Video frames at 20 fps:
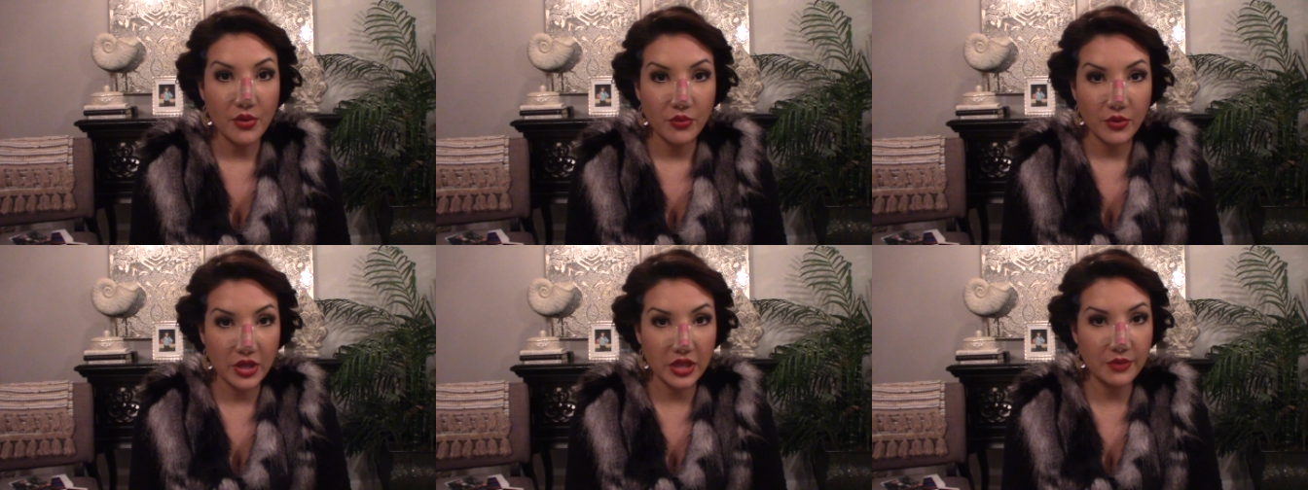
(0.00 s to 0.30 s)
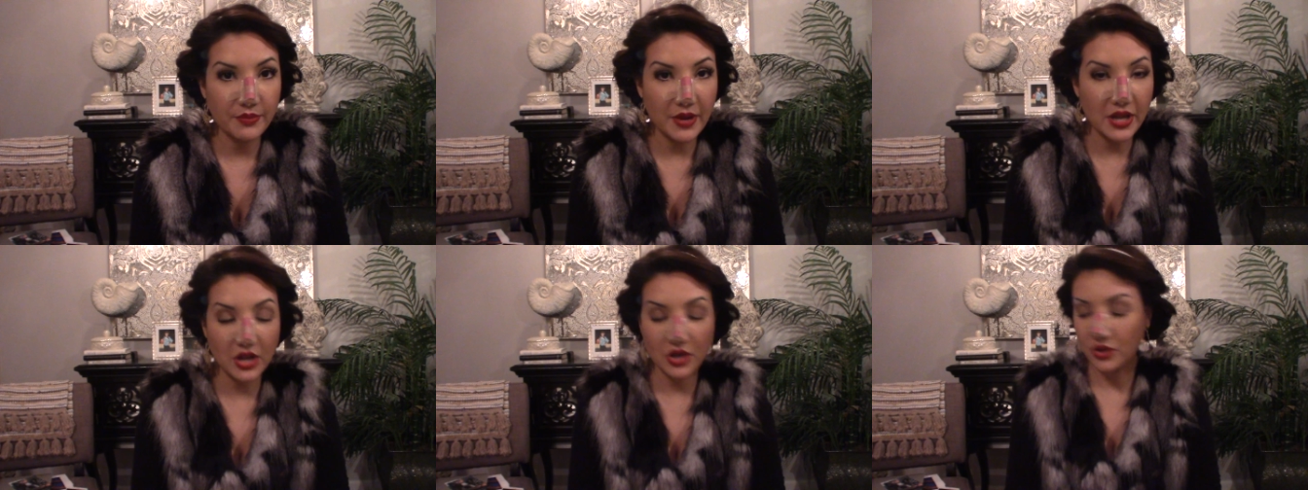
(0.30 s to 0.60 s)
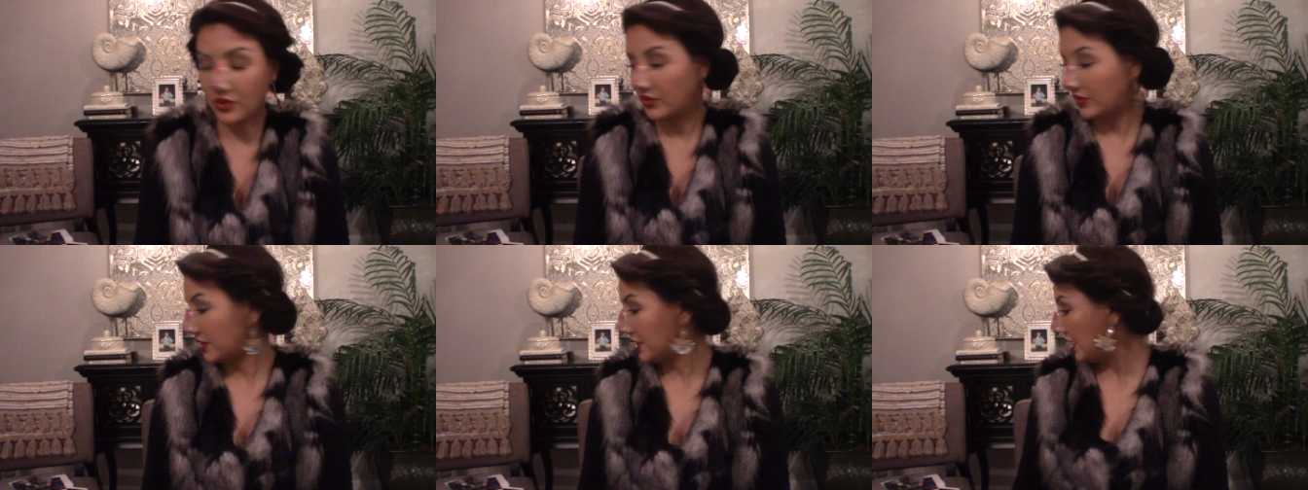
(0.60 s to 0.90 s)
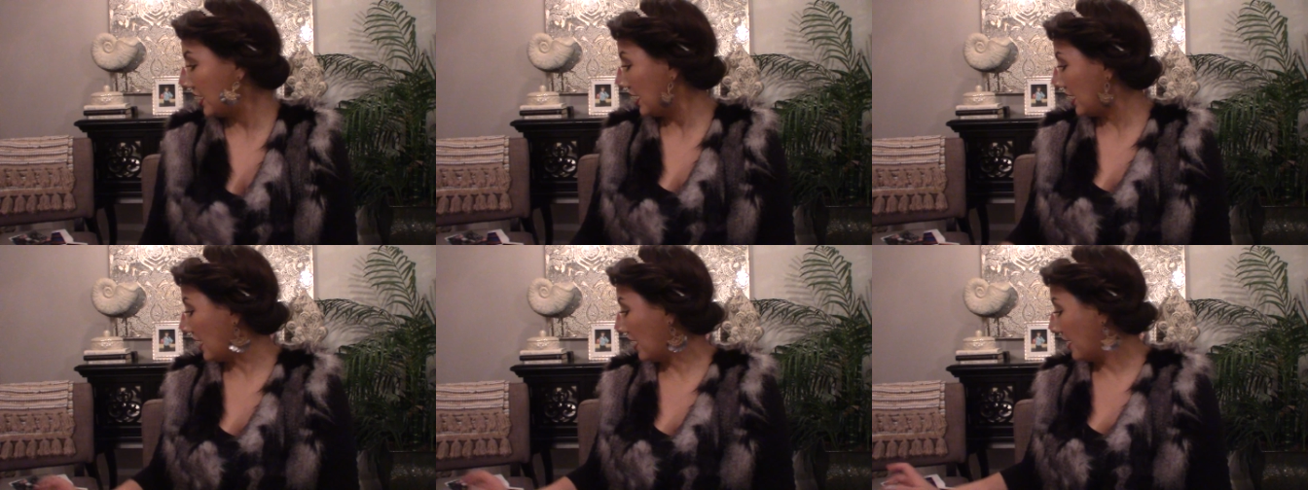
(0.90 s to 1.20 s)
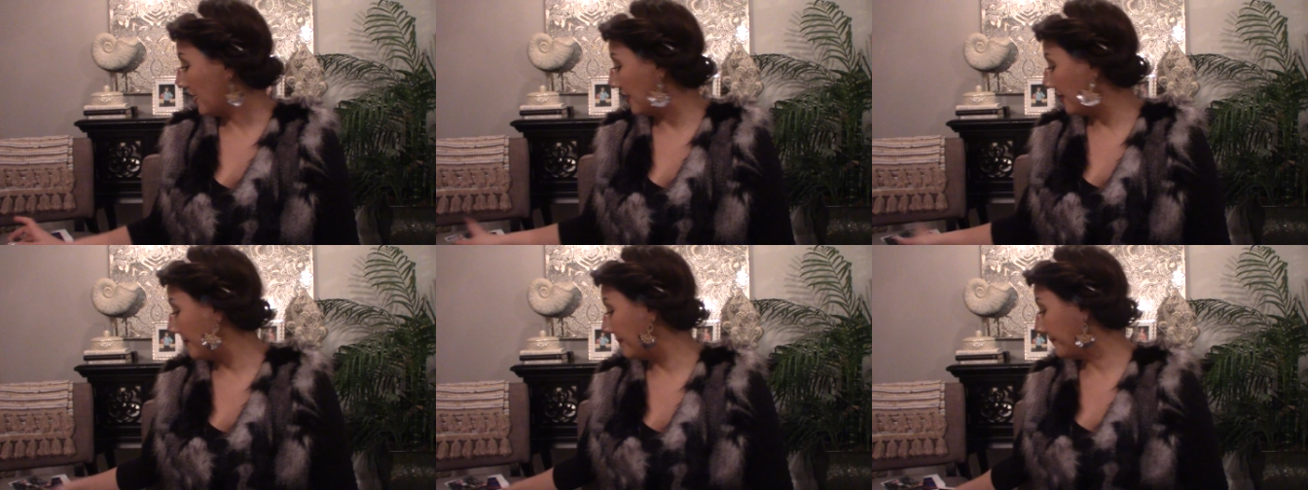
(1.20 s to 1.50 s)
with my nose,
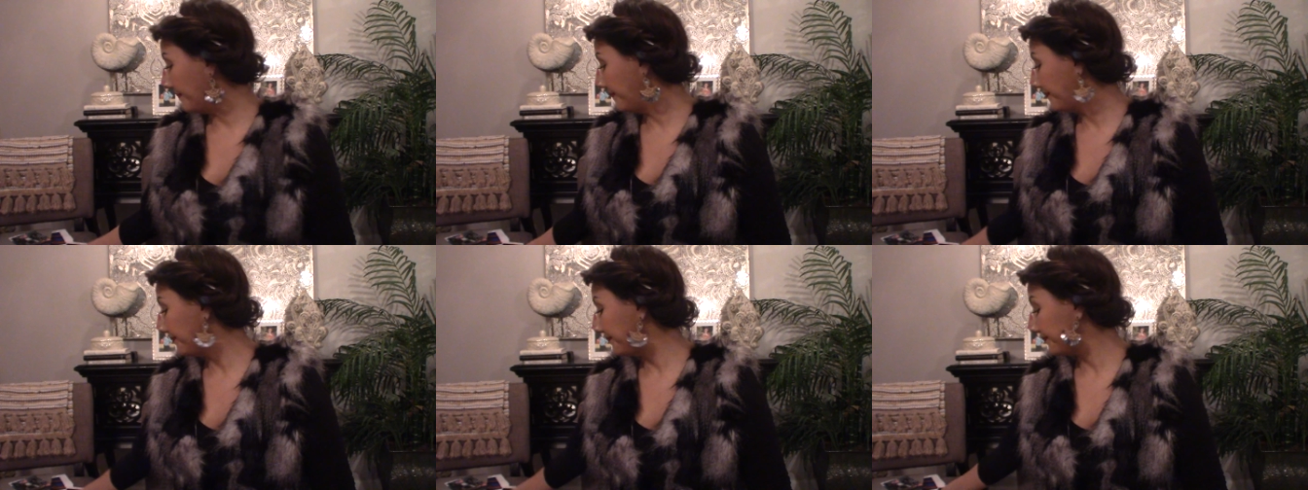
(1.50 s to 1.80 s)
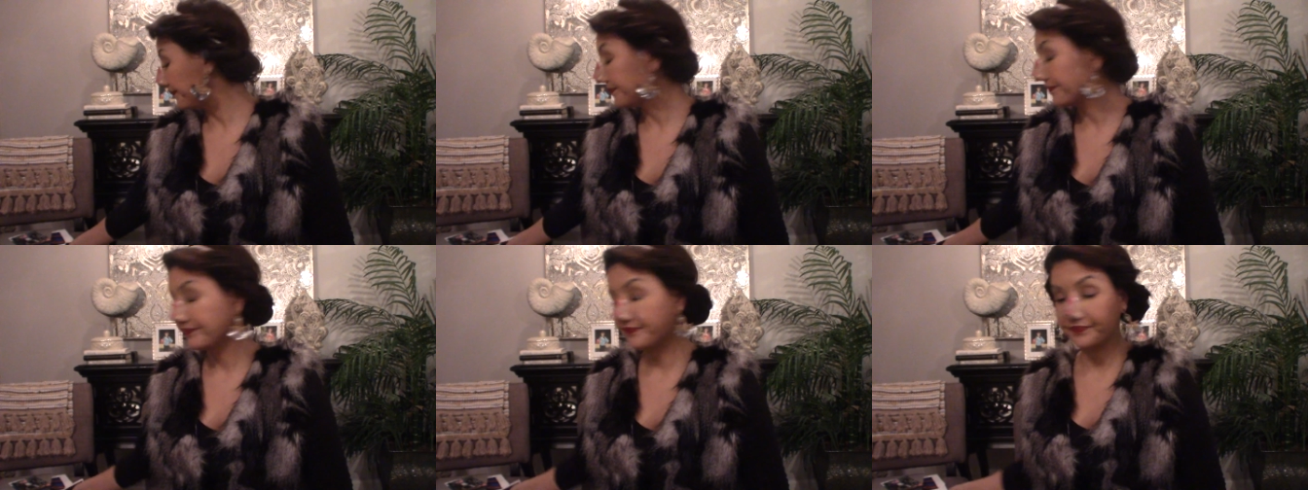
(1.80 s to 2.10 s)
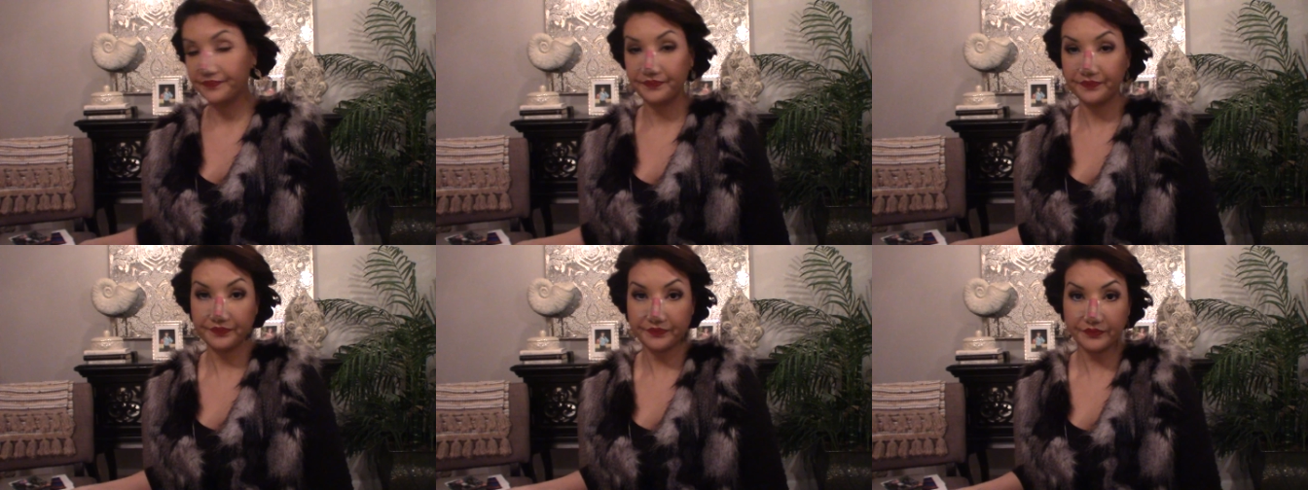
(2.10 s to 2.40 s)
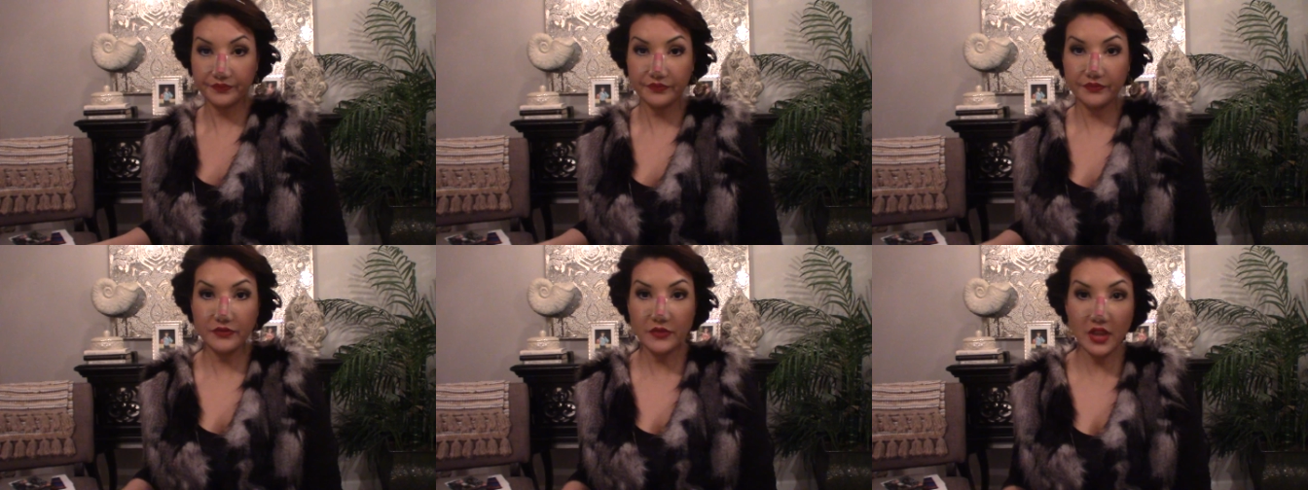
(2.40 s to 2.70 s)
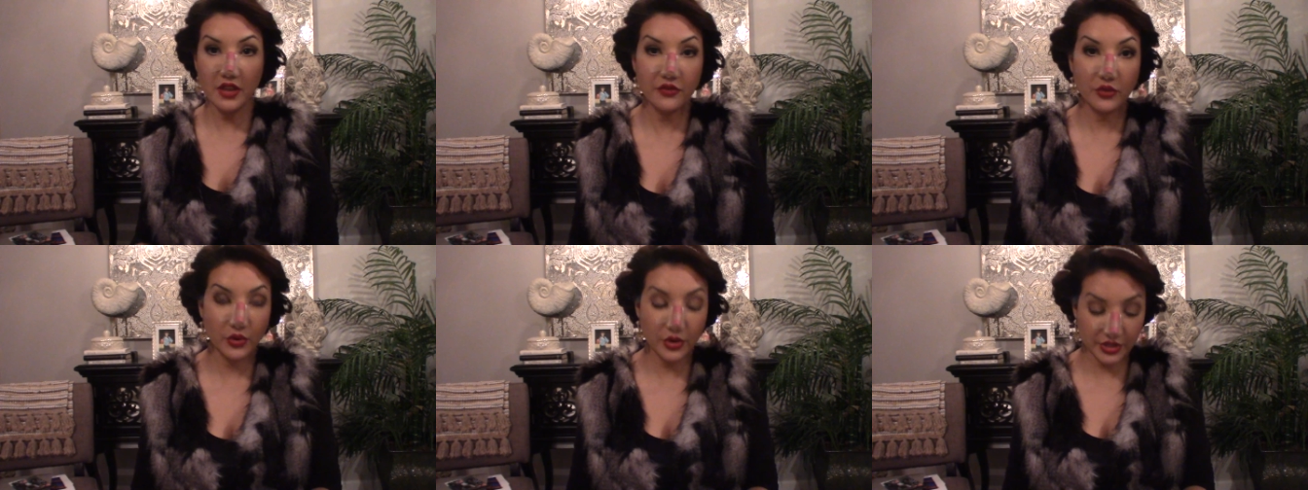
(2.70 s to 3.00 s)
of
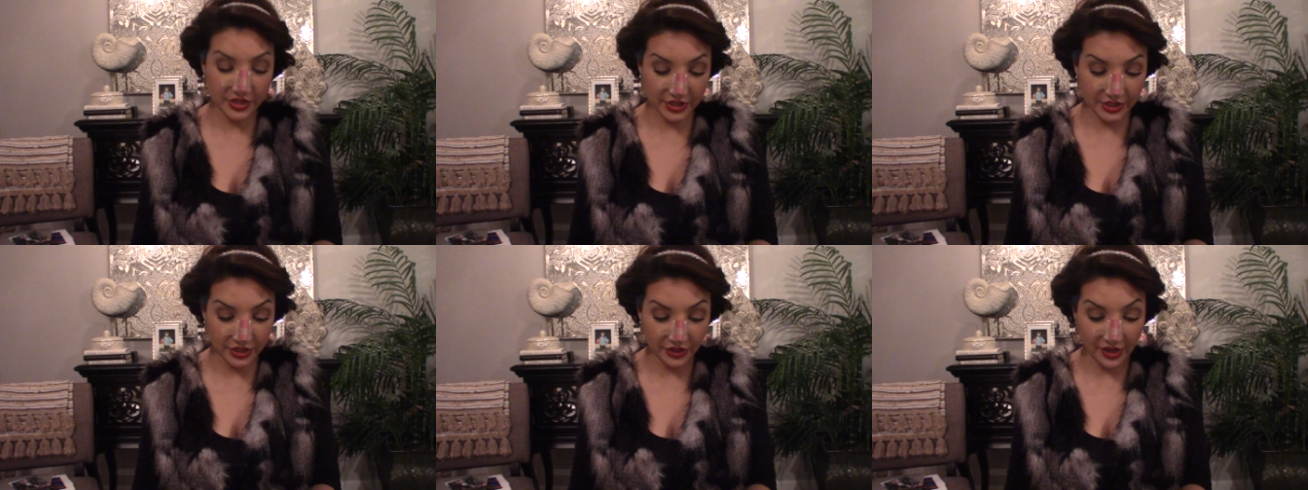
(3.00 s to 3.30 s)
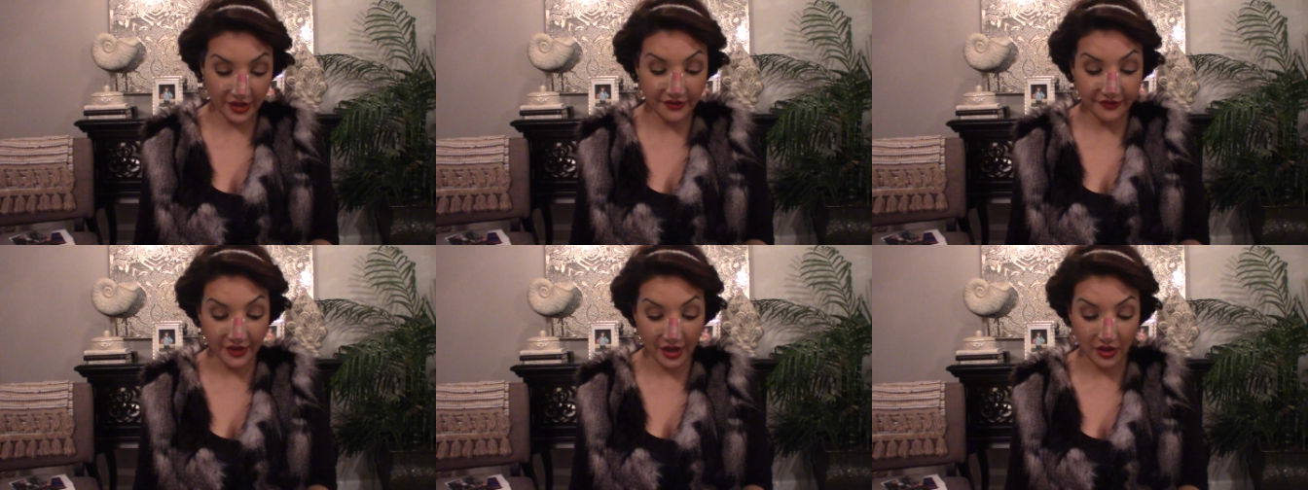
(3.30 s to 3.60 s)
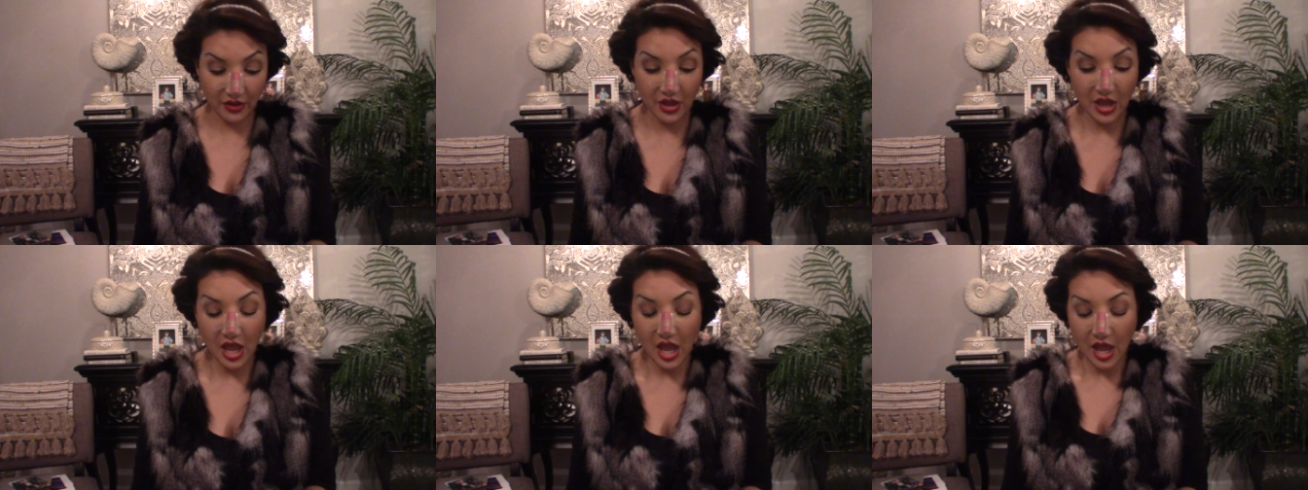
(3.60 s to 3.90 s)
course, until I fell.